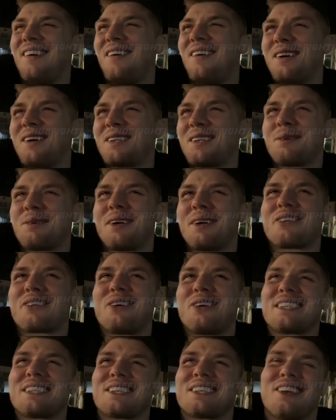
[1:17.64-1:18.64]
it's a weird
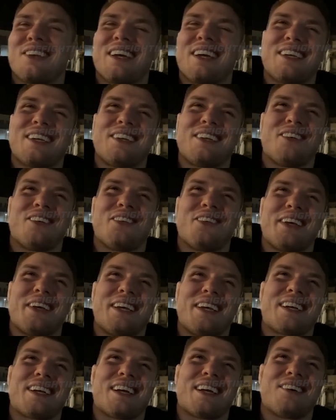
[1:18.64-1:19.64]
question. Like you know, like kind